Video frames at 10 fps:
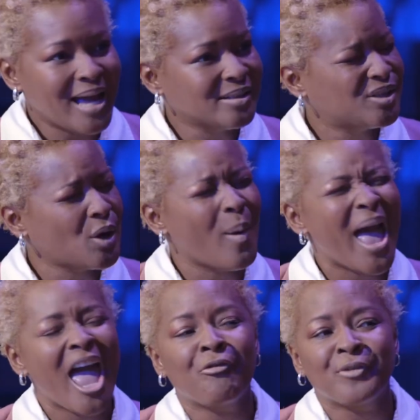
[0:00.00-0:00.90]
And so
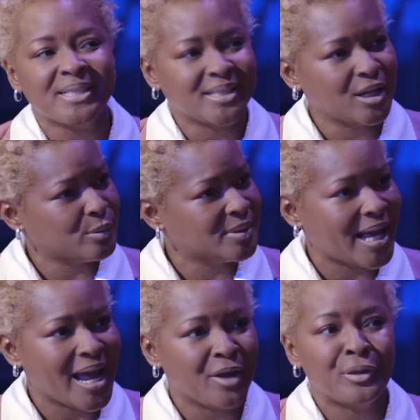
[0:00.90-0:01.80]
every single
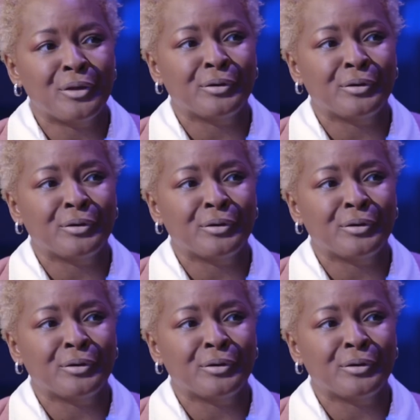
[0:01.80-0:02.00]
day,